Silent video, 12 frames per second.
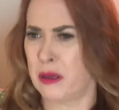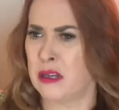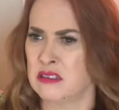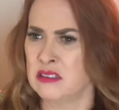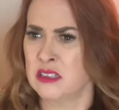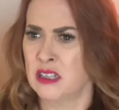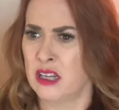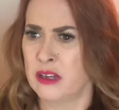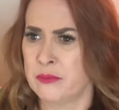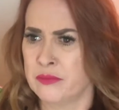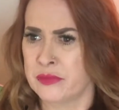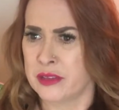but
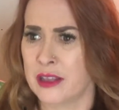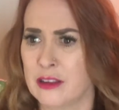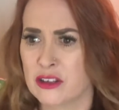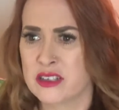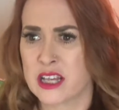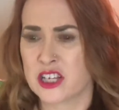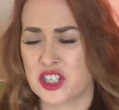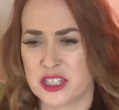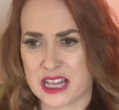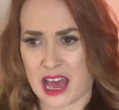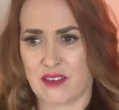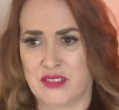it looks like
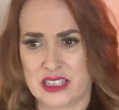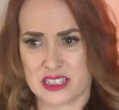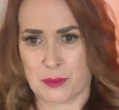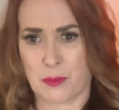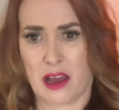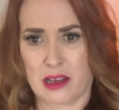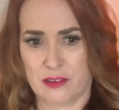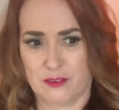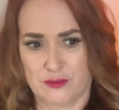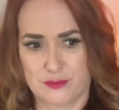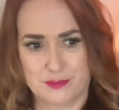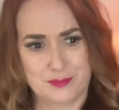she's having some kind
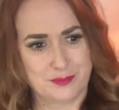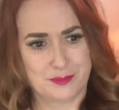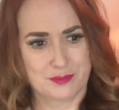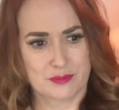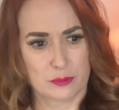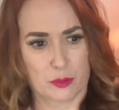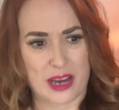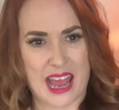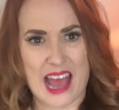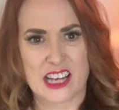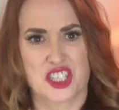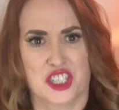of
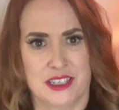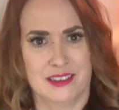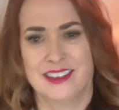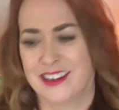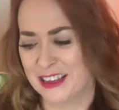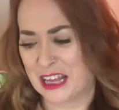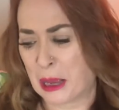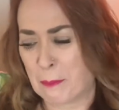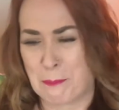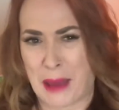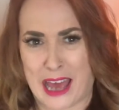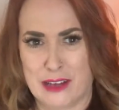reaction, like a
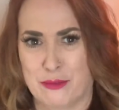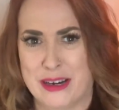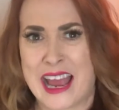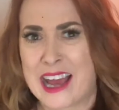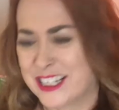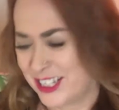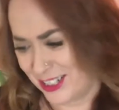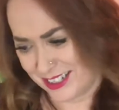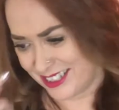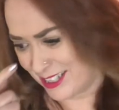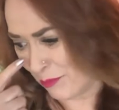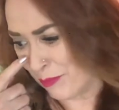bad reaction
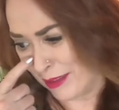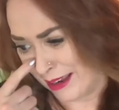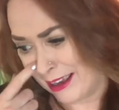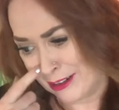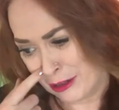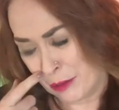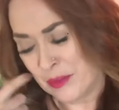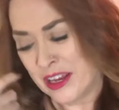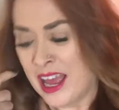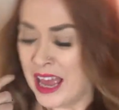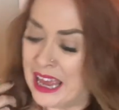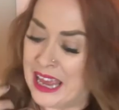to something. I don't know.
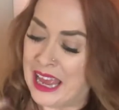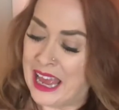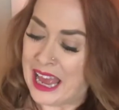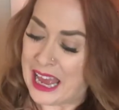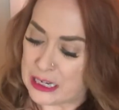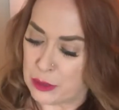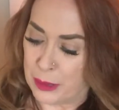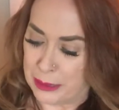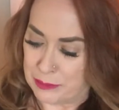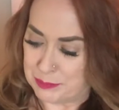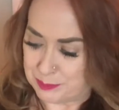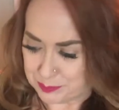
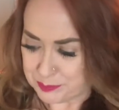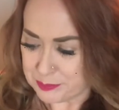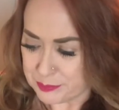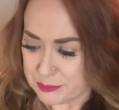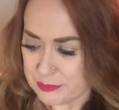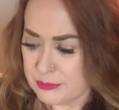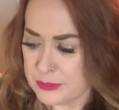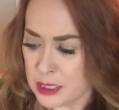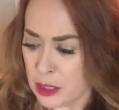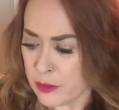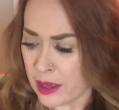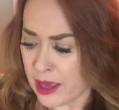Anyway,
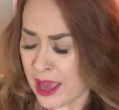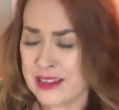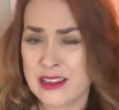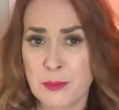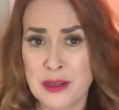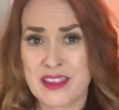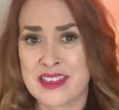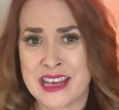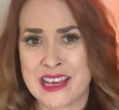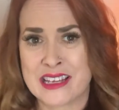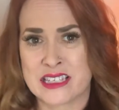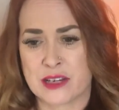okay. And I mean, the
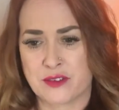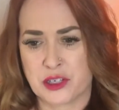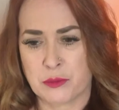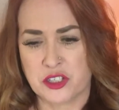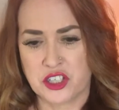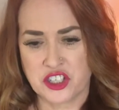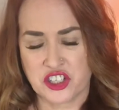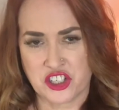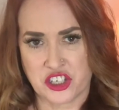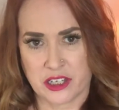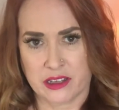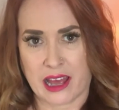thing is, if she would just
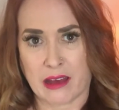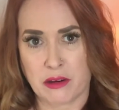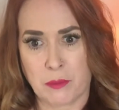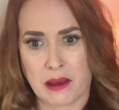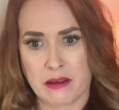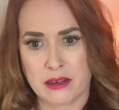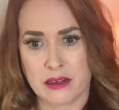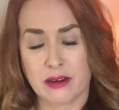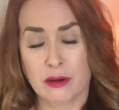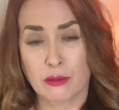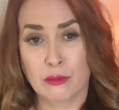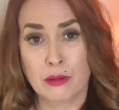chill out about it,
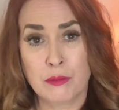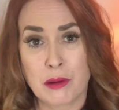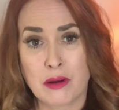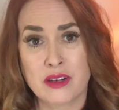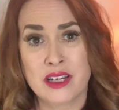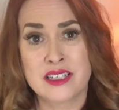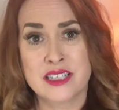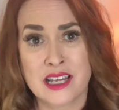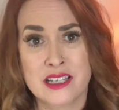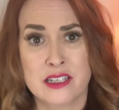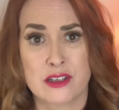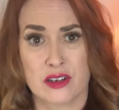Ramona
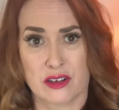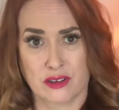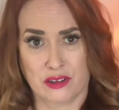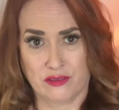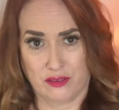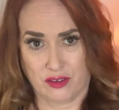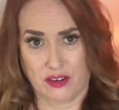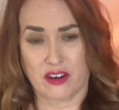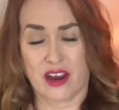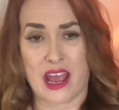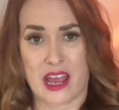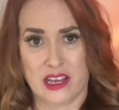does look good for
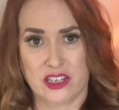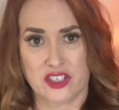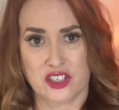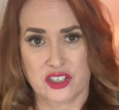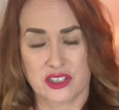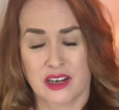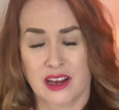her age.